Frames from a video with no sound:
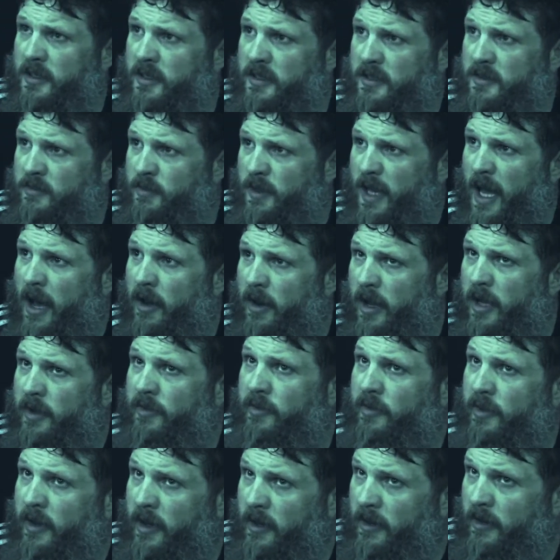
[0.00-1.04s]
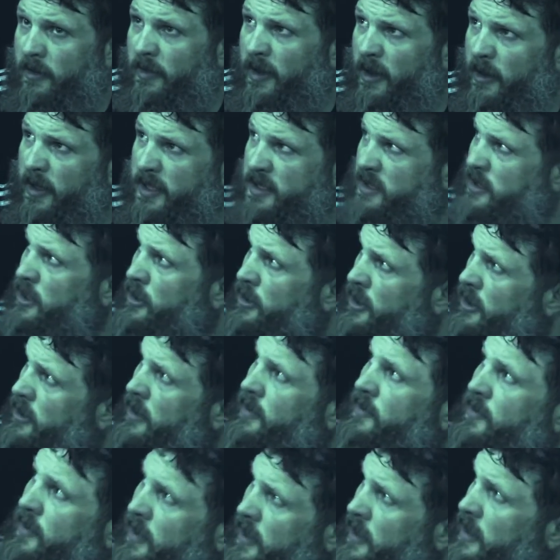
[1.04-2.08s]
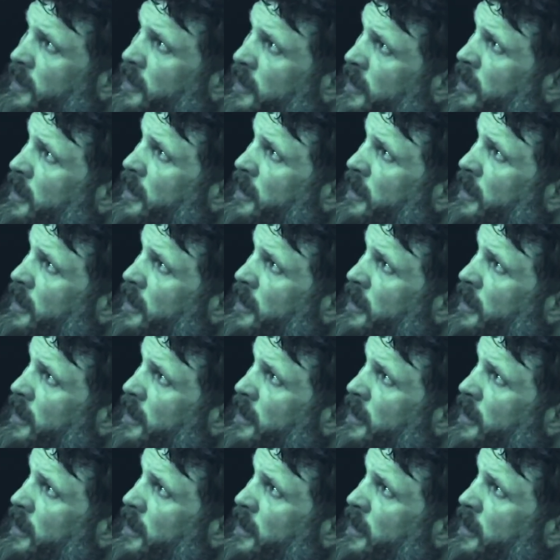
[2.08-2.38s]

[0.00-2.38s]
because without us, there is no UFC.